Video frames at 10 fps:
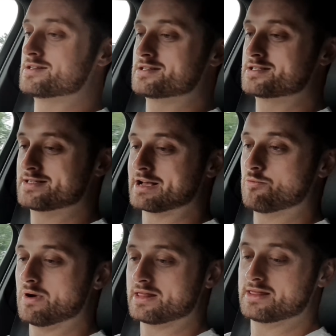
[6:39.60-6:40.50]
stick
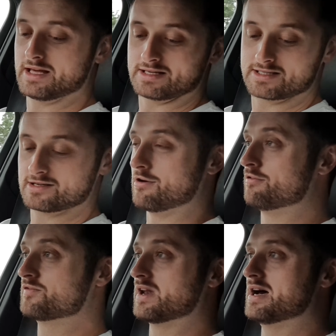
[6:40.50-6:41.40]
with this
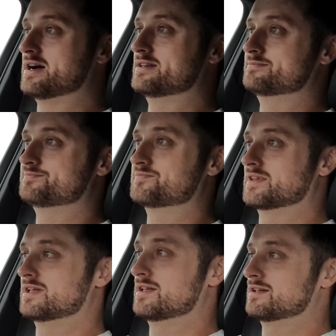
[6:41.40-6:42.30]
off the line.
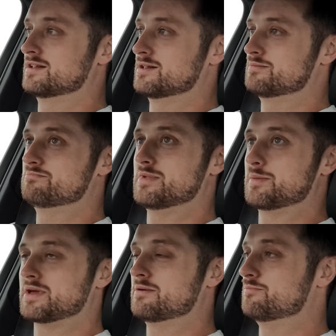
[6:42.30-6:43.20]

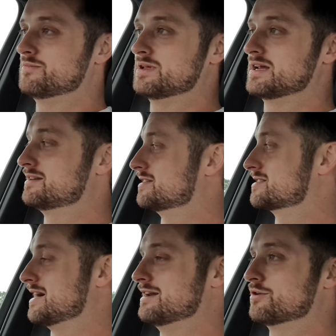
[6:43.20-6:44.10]
Maybe you need to
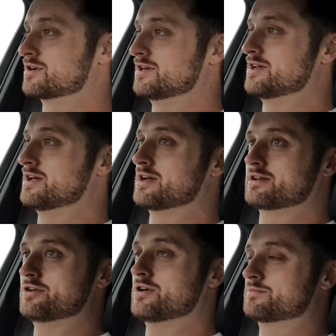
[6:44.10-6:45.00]
start looking at
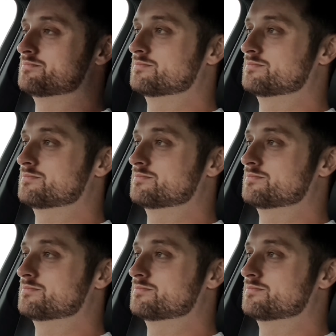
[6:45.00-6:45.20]
your